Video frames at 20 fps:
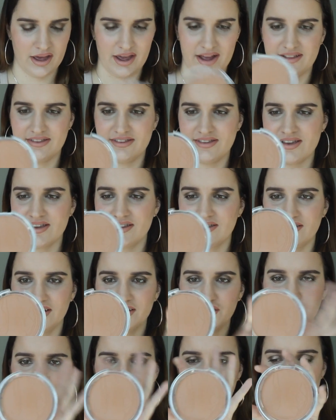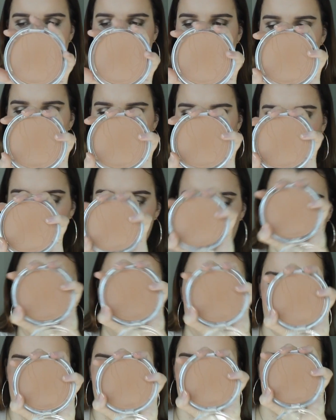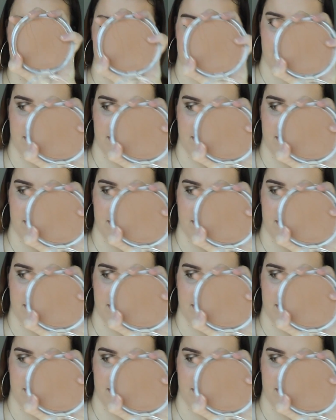It's such a big pan.